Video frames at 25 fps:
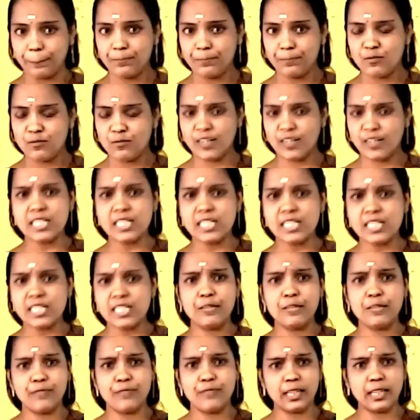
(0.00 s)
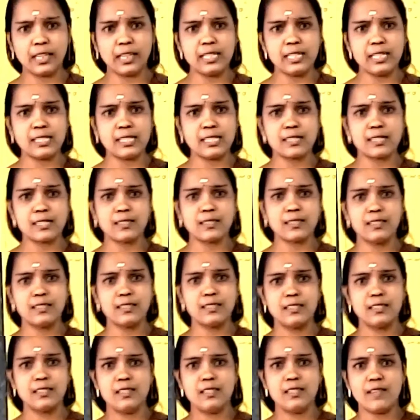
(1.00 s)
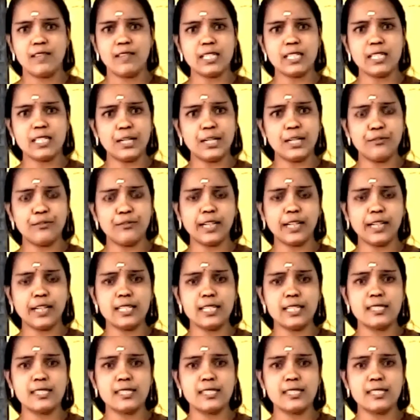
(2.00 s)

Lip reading: What is the difference? What is the difference?